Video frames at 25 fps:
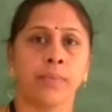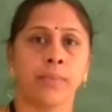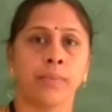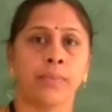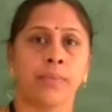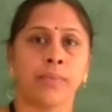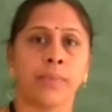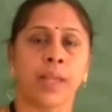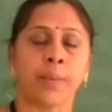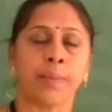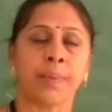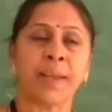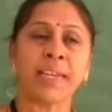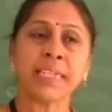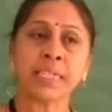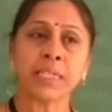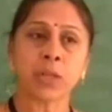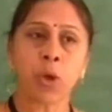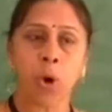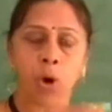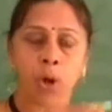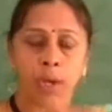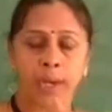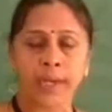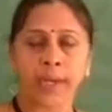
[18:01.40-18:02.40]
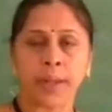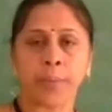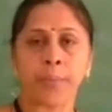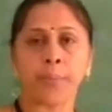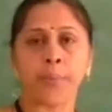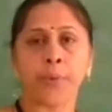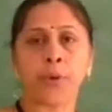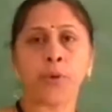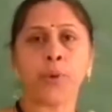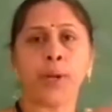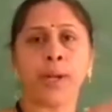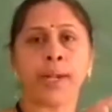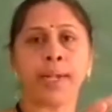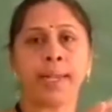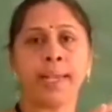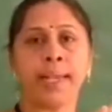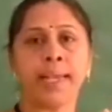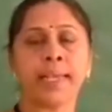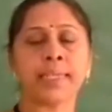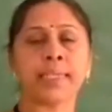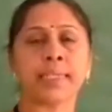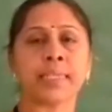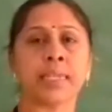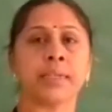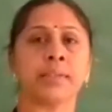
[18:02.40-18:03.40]
That means solid
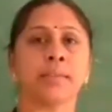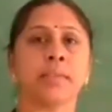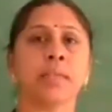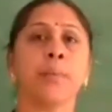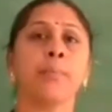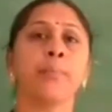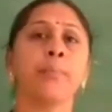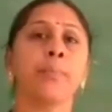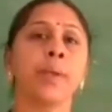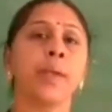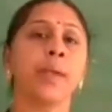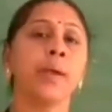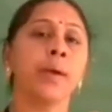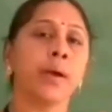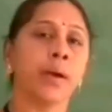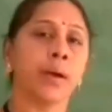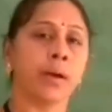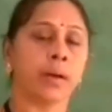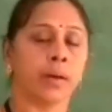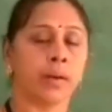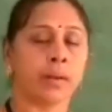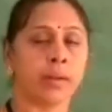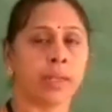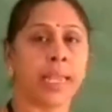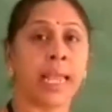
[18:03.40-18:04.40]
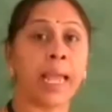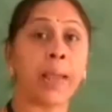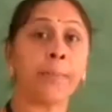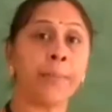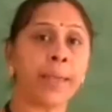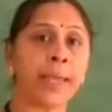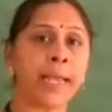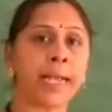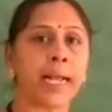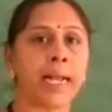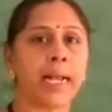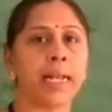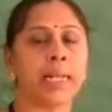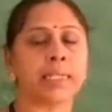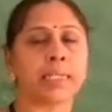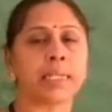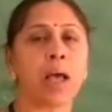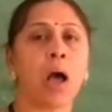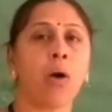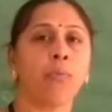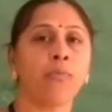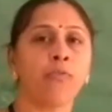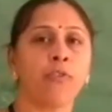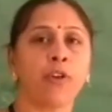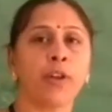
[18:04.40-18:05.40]
impurities, some chemicals,
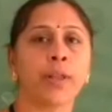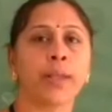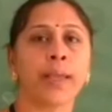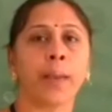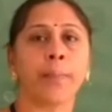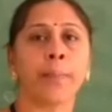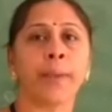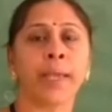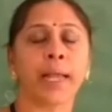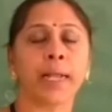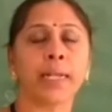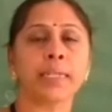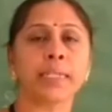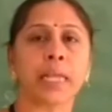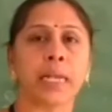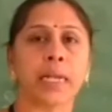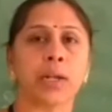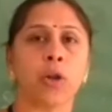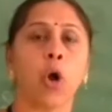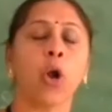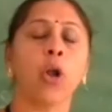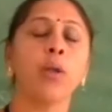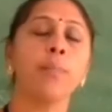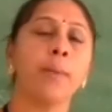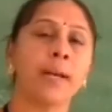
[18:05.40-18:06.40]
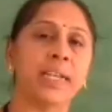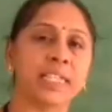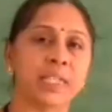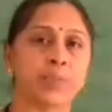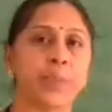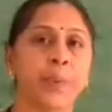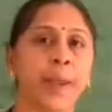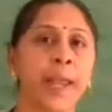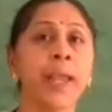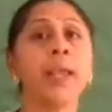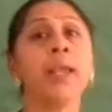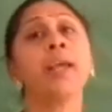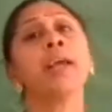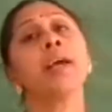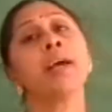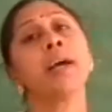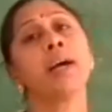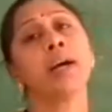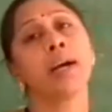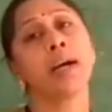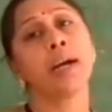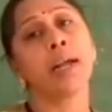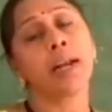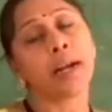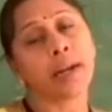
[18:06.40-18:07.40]
harmful chemicals and all must be
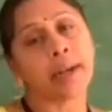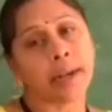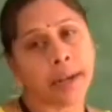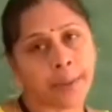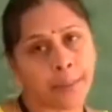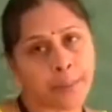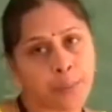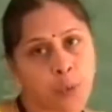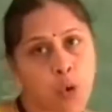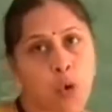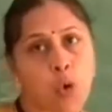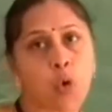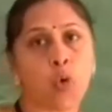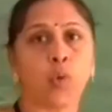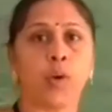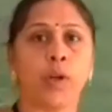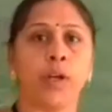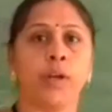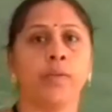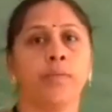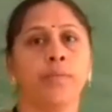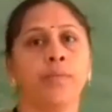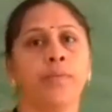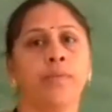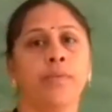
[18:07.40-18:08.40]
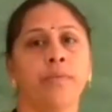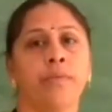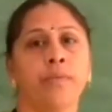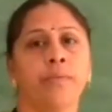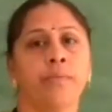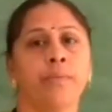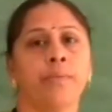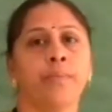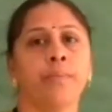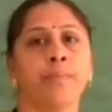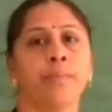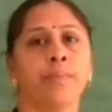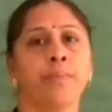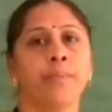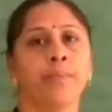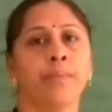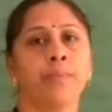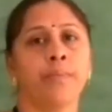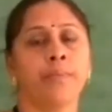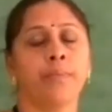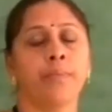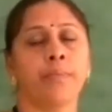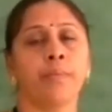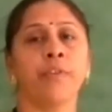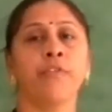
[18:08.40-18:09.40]
removed
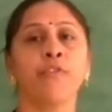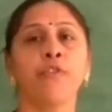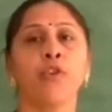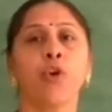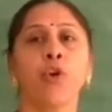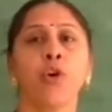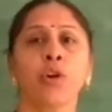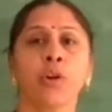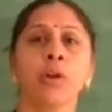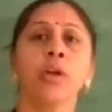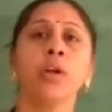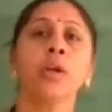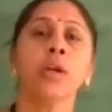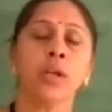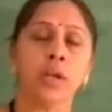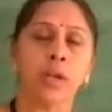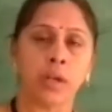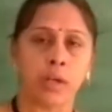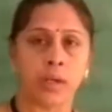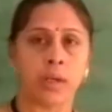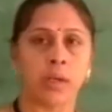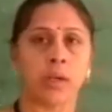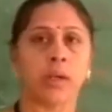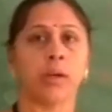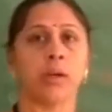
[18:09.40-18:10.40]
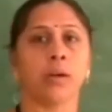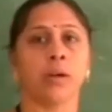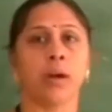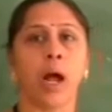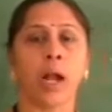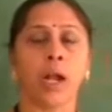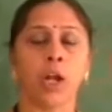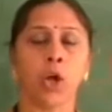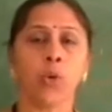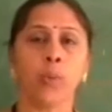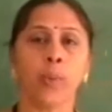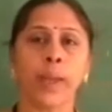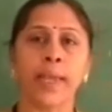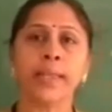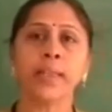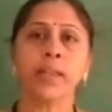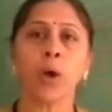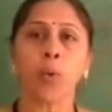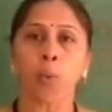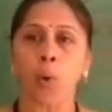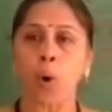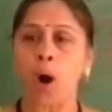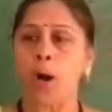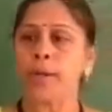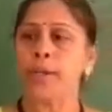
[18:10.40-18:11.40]
before allowing
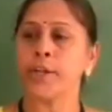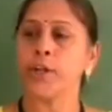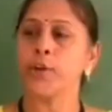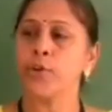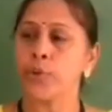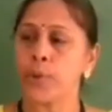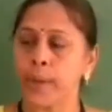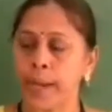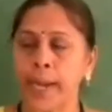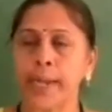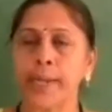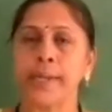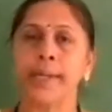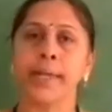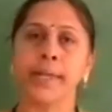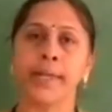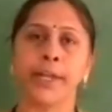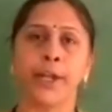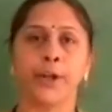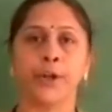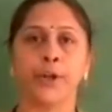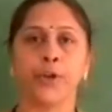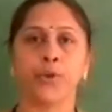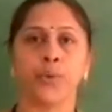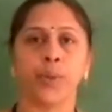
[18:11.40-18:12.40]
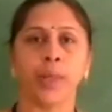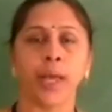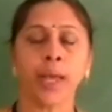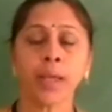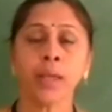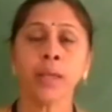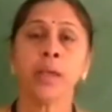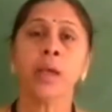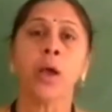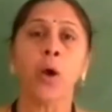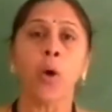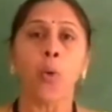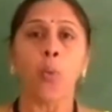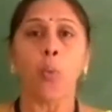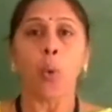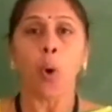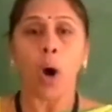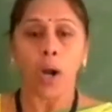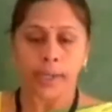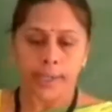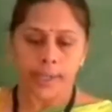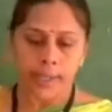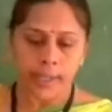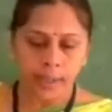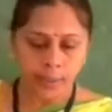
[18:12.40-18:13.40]
the water to enter into the
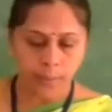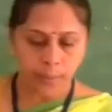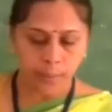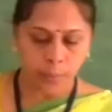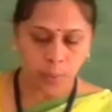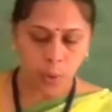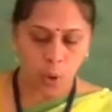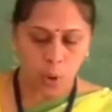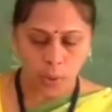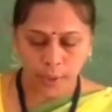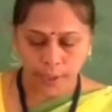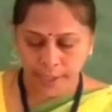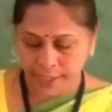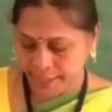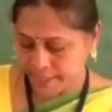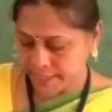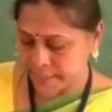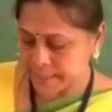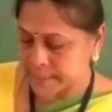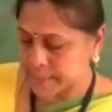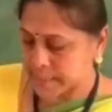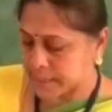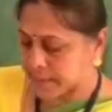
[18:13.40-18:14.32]
water bodies.